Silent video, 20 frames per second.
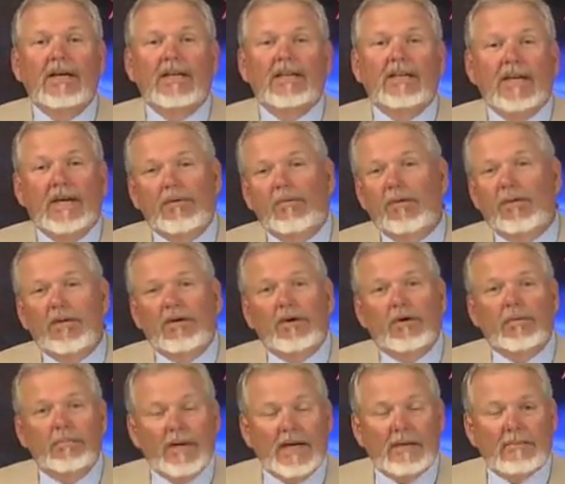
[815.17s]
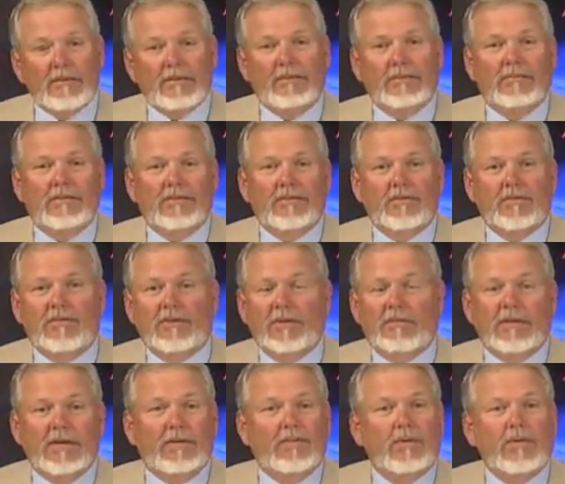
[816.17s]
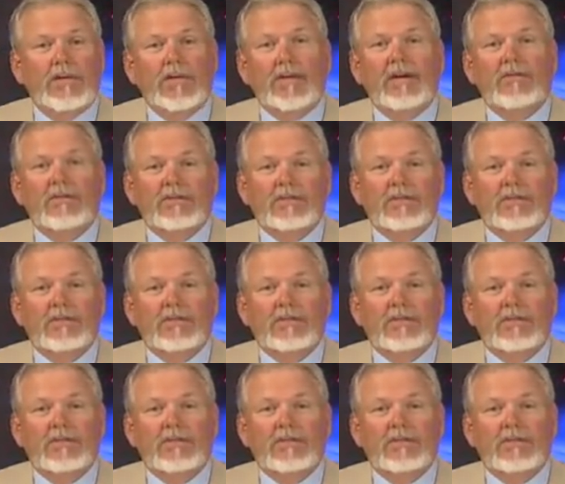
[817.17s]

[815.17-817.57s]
they would go maybe to Mississippi, and we'd never see.